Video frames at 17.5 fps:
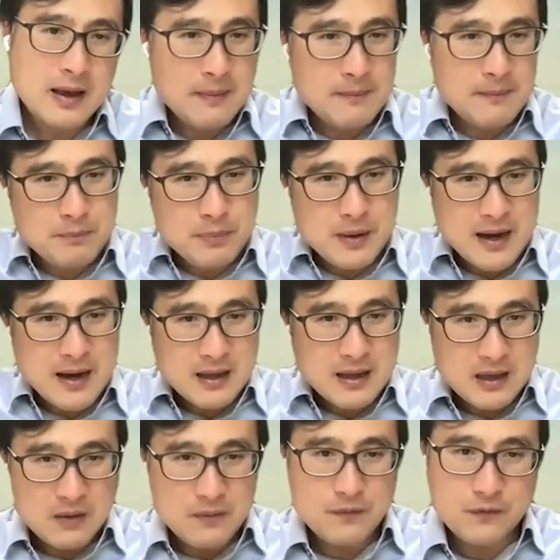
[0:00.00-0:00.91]
And
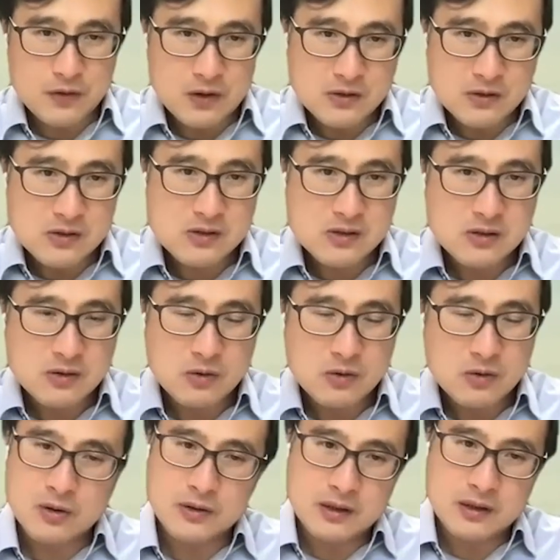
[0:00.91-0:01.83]
by
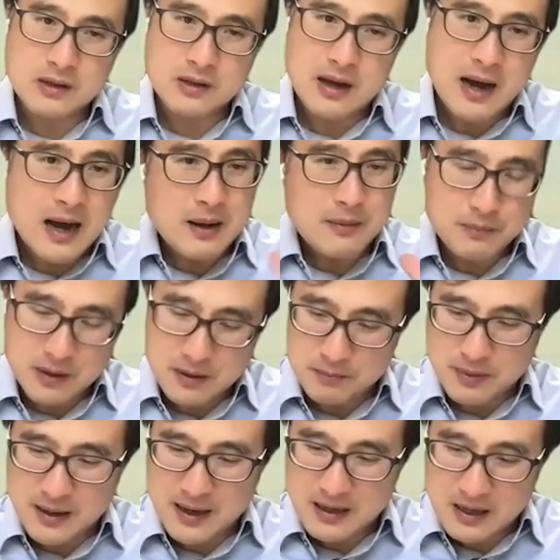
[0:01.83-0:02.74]
inference,
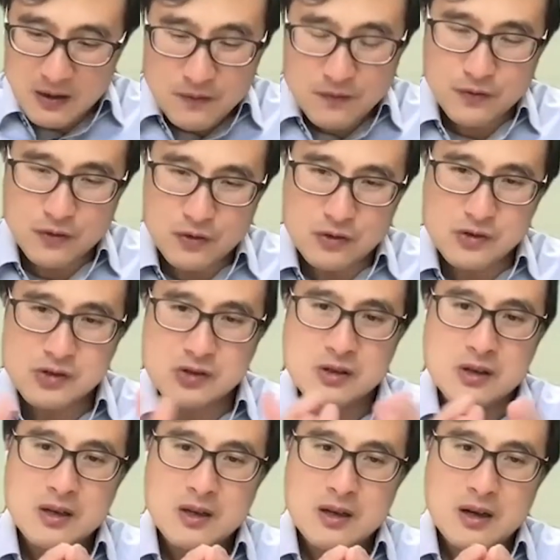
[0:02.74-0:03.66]
by
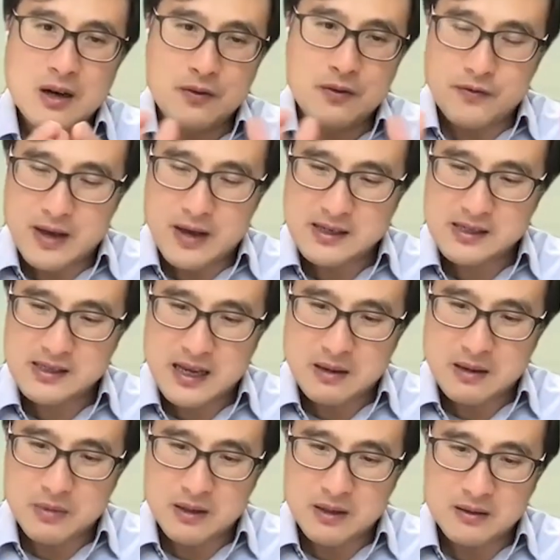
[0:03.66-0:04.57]
inverse of that
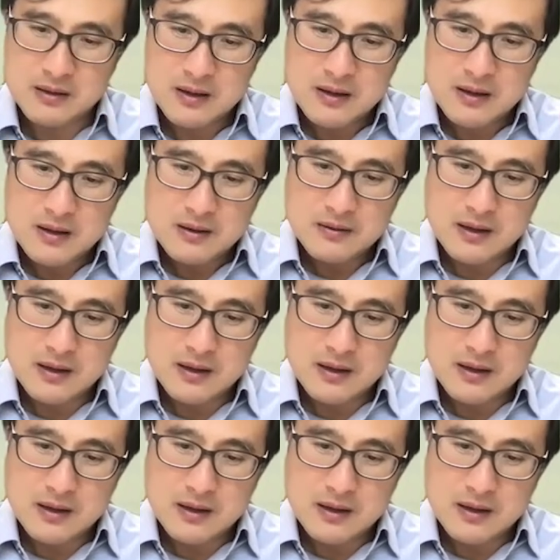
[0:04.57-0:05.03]
statement,